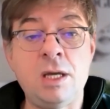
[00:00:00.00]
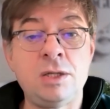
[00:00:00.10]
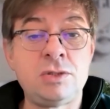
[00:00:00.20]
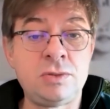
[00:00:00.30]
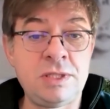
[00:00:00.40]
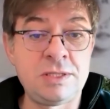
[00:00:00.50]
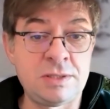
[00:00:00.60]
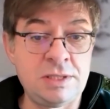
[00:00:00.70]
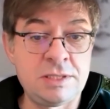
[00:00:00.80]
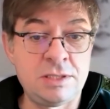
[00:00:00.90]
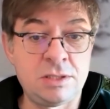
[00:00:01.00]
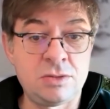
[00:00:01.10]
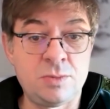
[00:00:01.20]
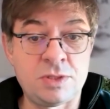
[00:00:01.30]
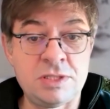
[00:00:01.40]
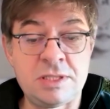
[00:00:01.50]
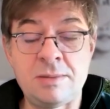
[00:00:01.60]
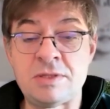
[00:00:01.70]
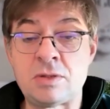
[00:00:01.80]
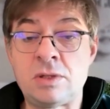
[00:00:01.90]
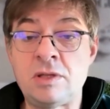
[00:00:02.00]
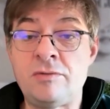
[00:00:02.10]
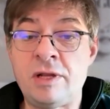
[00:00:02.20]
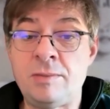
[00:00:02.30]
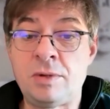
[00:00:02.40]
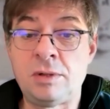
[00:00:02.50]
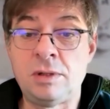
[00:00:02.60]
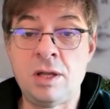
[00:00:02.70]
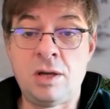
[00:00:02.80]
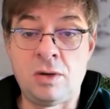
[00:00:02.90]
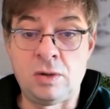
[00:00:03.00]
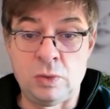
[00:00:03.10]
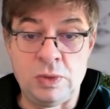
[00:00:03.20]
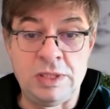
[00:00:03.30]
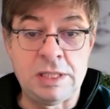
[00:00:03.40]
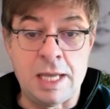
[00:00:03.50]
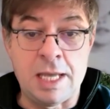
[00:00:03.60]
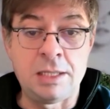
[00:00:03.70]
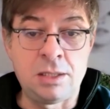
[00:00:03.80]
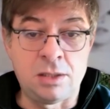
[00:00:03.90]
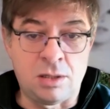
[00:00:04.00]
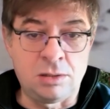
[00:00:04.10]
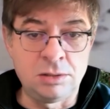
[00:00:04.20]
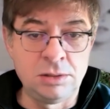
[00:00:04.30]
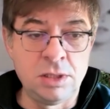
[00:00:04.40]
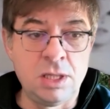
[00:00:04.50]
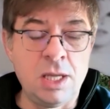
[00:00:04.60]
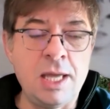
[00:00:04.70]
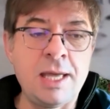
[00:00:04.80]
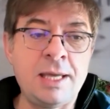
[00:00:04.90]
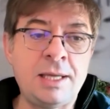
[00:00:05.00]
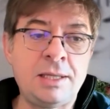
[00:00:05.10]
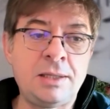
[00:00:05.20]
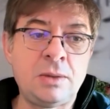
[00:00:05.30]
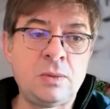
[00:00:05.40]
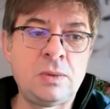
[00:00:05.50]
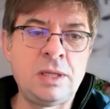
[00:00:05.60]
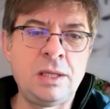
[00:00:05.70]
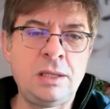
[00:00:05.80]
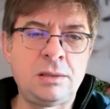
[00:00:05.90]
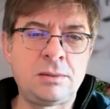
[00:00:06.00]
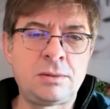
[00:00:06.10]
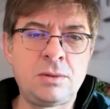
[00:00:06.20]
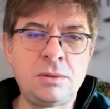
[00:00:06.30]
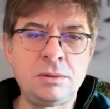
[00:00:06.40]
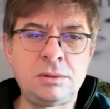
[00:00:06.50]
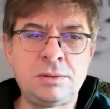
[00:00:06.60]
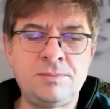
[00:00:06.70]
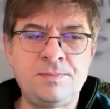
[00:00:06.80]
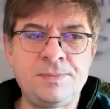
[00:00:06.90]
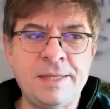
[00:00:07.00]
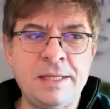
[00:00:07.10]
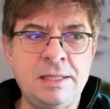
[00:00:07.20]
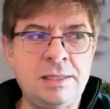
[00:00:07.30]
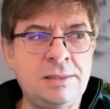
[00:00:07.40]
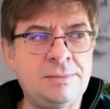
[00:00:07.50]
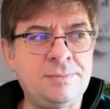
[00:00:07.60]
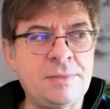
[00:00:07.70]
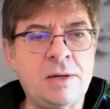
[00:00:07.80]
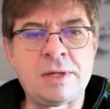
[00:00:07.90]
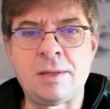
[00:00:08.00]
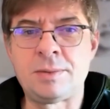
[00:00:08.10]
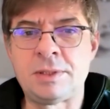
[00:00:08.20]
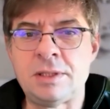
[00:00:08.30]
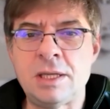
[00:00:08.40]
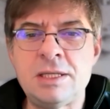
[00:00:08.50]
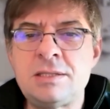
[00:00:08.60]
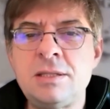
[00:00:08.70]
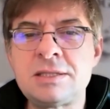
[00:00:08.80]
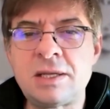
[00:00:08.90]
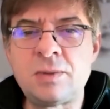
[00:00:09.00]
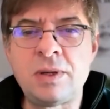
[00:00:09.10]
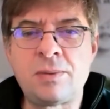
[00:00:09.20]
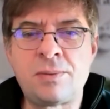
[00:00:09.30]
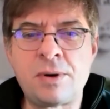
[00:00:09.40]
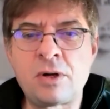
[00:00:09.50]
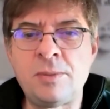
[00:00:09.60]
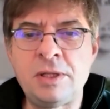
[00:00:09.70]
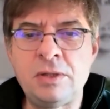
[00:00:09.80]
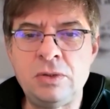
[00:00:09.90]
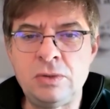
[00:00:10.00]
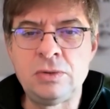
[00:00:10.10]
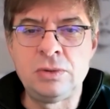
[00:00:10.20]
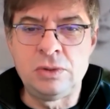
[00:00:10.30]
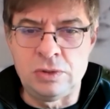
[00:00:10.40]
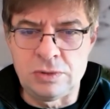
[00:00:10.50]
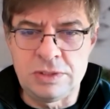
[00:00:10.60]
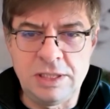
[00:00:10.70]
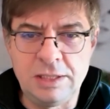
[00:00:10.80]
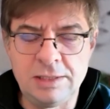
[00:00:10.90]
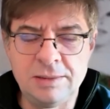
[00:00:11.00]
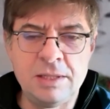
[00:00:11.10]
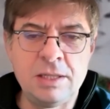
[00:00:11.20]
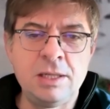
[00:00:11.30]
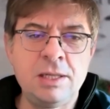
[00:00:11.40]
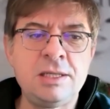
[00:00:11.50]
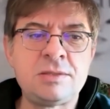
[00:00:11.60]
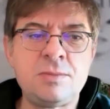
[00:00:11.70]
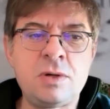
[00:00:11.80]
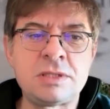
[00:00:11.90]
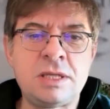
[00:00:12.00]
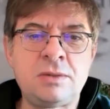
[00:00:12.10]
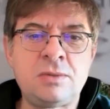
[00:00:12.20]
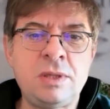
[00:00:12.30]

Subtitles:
Today, the decision support system is only available on wheat and corn, and we don't how can I put it? It's not that we recommend you using it. It's more that